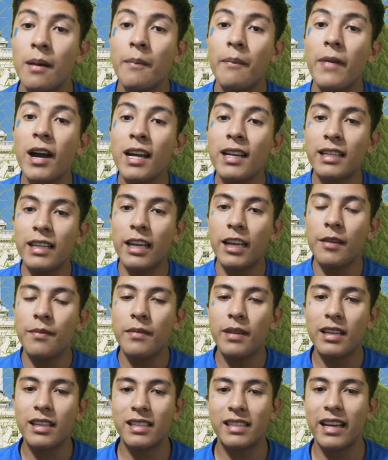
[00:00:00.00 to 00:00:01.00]
My
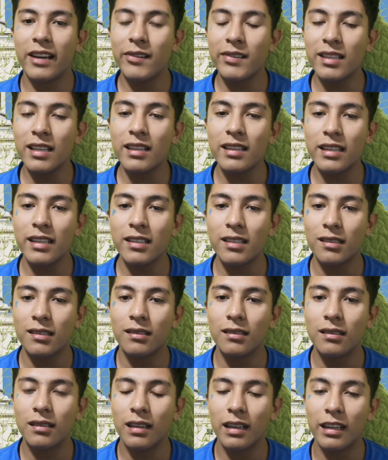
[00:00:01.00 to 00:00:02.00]
name is Diego
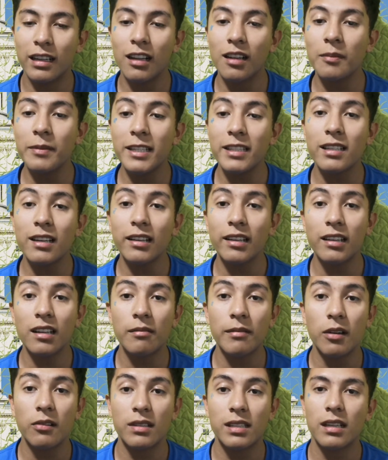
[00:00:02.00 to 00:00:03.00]
Santizo, and I'll be talking
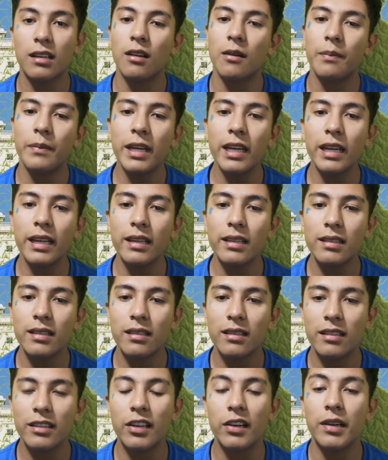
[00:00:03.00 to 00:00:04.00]
about the
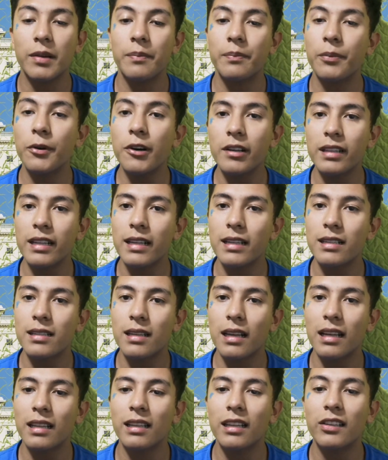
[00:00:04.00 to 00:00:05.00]
committees, their
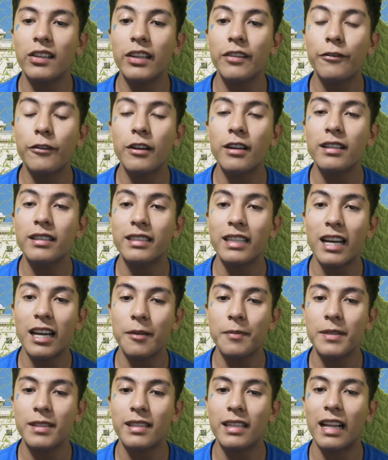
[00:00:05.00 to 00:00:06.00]
importance, and the different
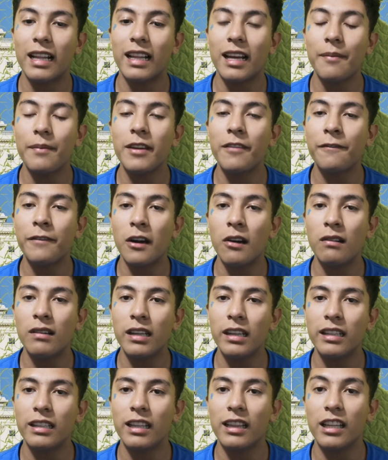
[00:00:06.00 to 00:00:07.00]
types that can be
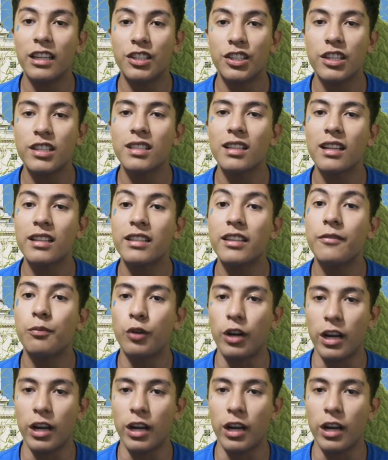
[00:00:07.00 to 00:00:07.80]
found in the legislative